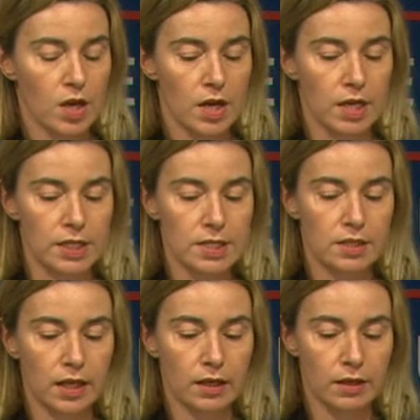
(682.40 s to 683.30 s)
It is
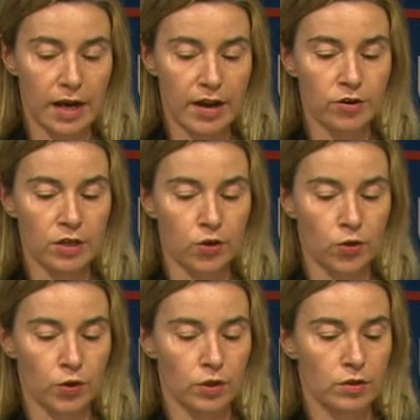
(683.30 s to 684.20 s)
the clarion
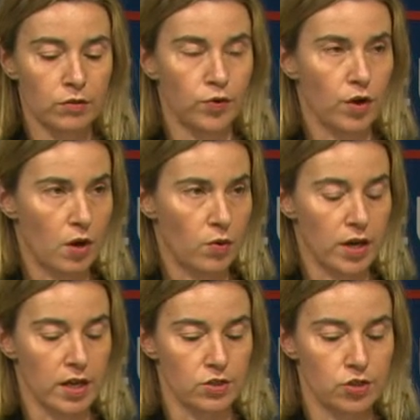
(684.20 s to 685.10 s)
call for our
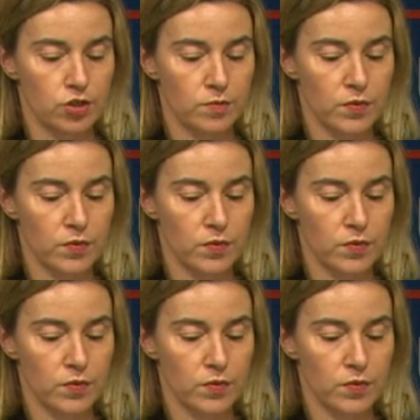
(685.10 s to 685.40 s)
age.